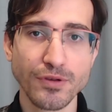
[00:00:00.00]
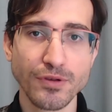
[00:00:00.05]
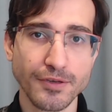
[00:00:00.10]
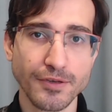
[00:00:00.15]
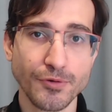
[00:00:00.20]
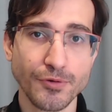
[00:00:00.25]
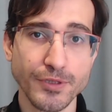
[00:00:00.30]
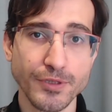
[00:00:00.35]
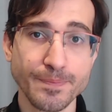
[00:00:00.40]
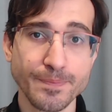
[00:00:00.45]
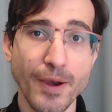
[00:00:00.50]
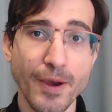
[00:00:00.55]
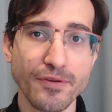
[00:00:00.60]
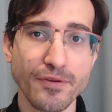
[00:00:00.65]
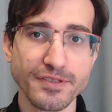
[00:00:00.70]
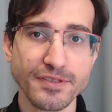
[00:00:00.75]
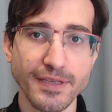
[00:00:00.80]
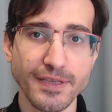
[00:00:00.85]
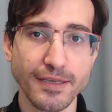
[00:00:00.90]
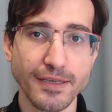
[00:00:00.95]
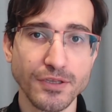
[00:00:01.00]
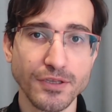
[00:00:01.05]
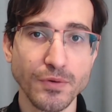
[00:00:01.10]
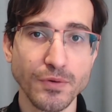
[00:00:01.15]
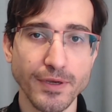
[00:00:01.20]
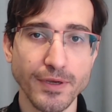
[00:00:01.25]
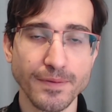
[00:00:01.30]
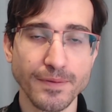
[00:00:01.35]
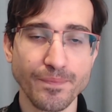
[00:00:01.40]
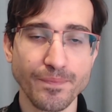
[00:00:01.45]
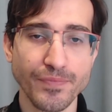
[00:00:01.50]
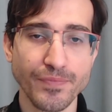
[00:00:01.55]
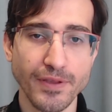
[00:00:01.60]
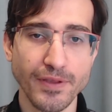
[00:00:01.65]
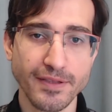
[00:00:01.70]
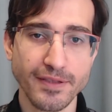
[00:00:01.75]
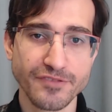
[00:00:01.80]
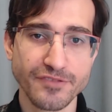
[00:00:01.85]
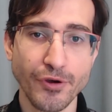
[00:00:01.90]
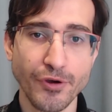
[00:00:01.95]
transparency to it.
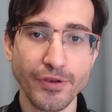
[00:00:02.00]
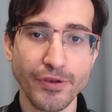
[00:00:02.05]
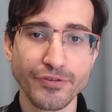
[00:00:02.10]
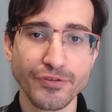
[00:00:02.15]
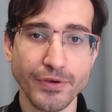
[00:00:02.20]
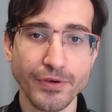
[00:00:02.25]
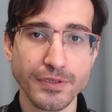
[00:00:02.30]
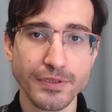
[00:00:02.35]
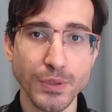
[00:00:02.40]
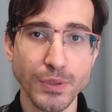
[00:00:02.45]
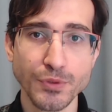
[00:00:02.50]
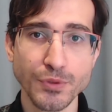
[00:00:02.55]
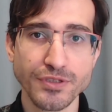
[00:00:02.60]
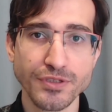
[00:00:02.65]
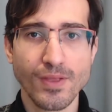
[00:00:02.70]
It's very translucent.